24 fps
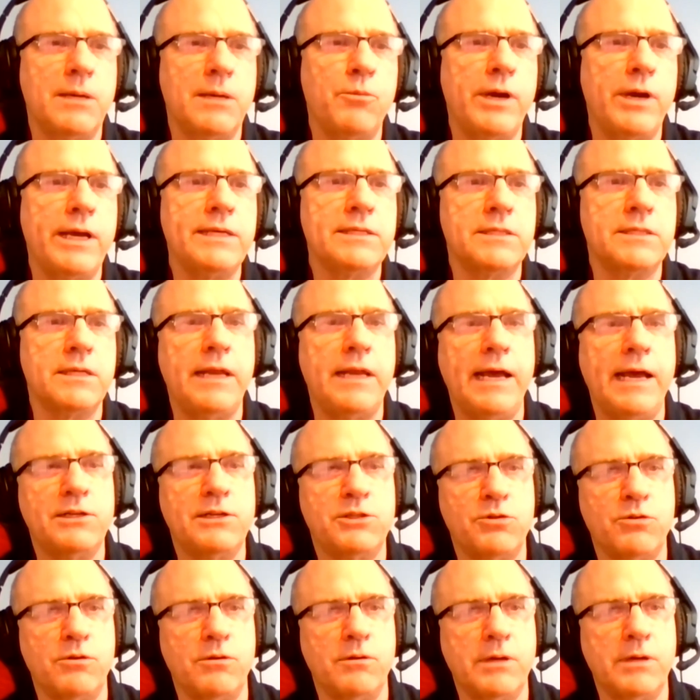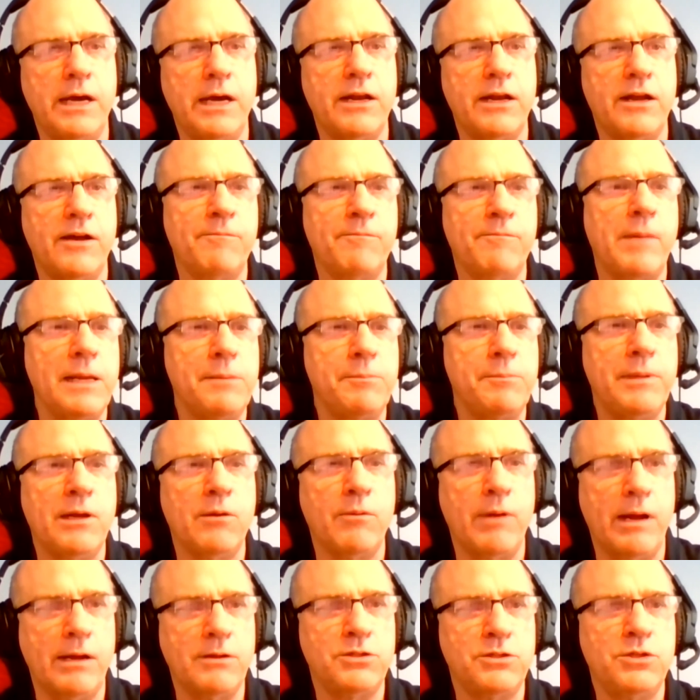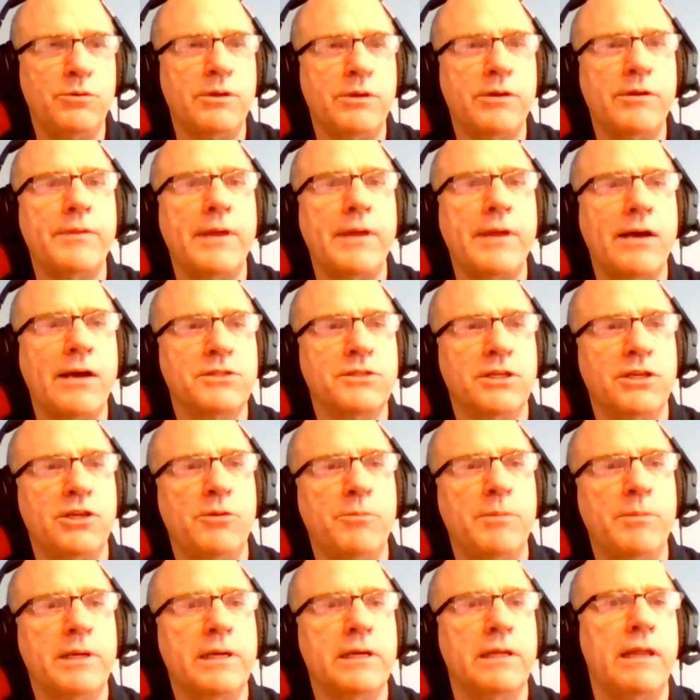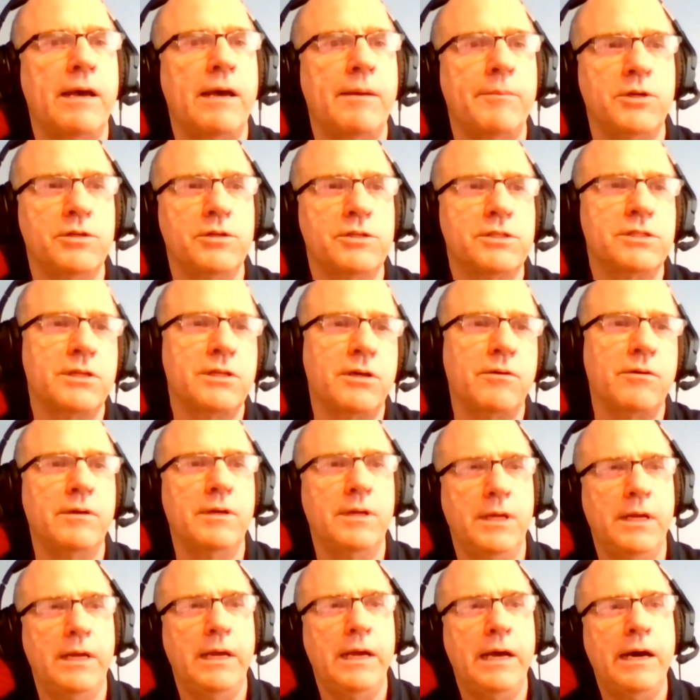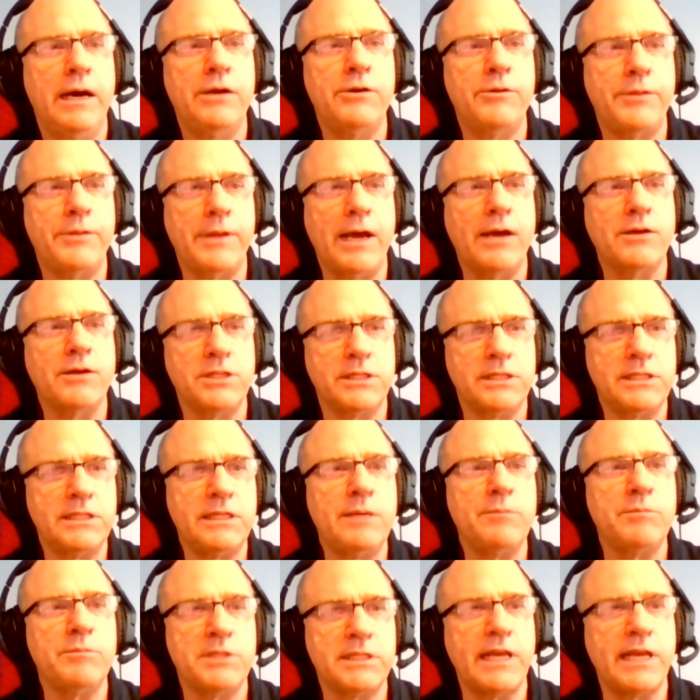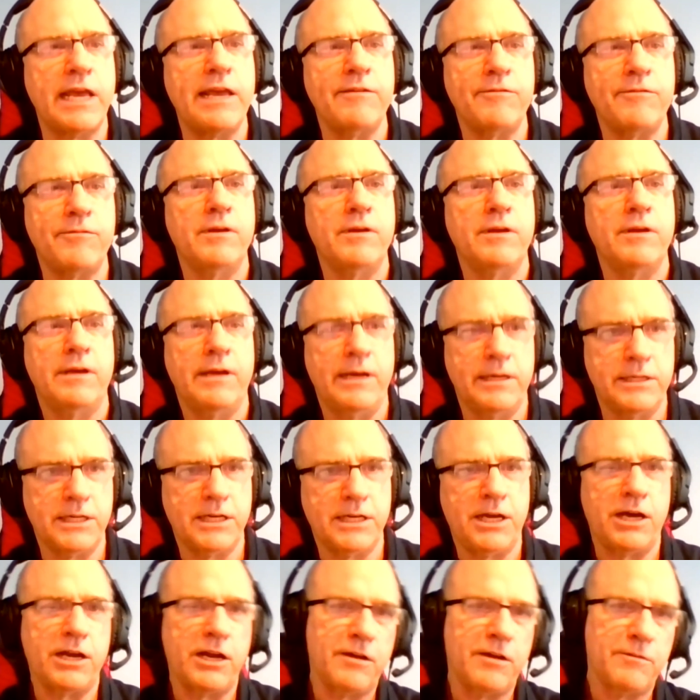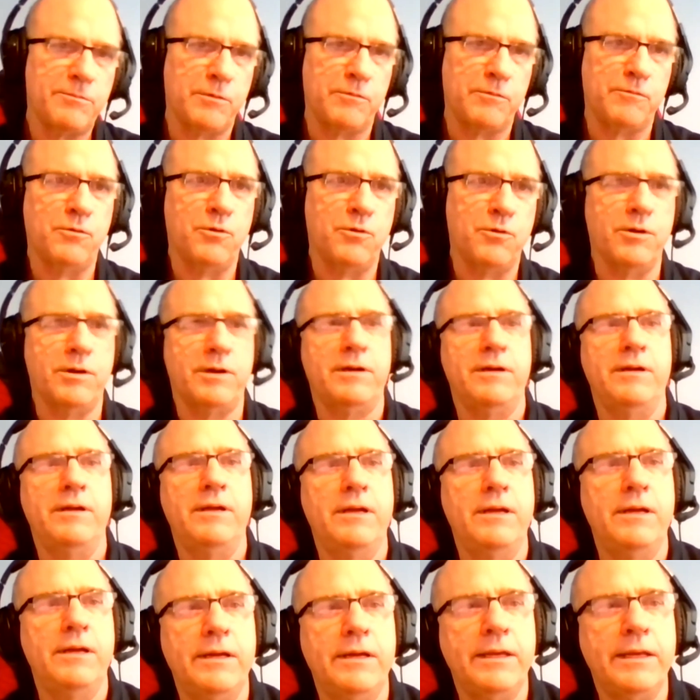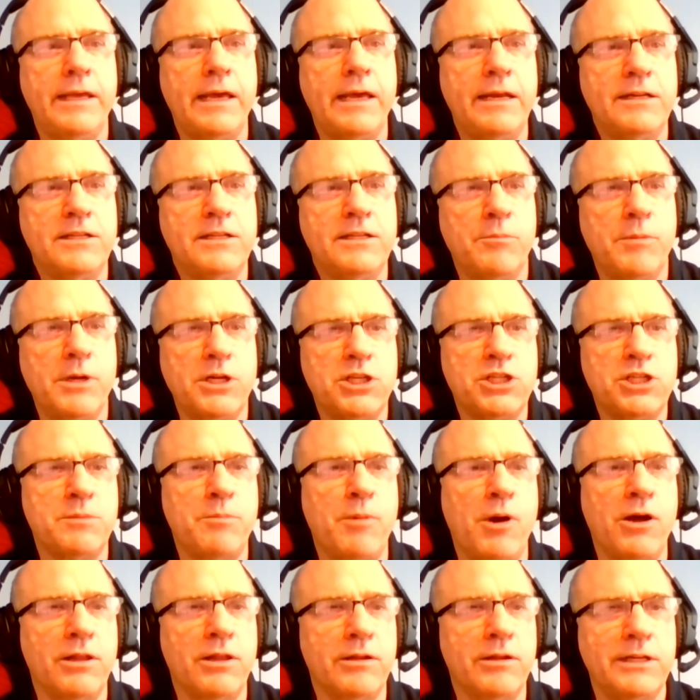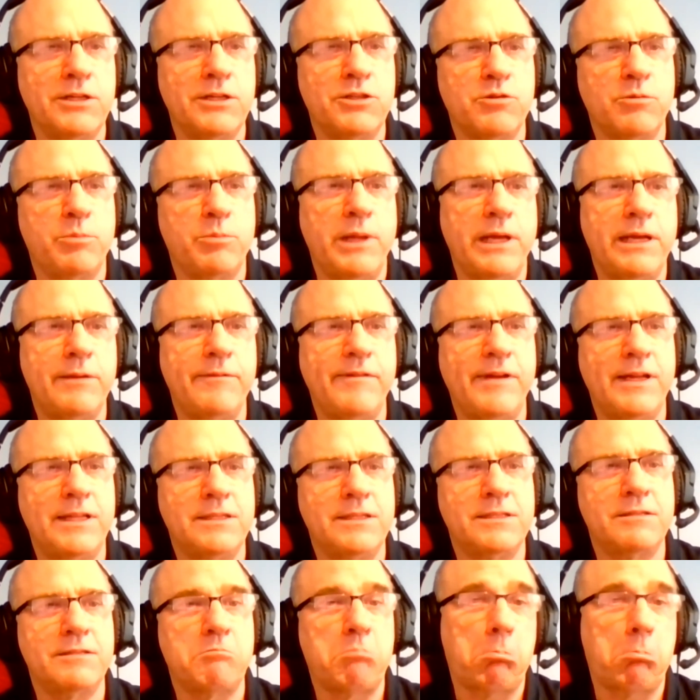ways, the natural cutoff might be around 200,000 cubic kilometers. Right. So 100,000 seems safe as a cutoff before getting to much smaller interplate events.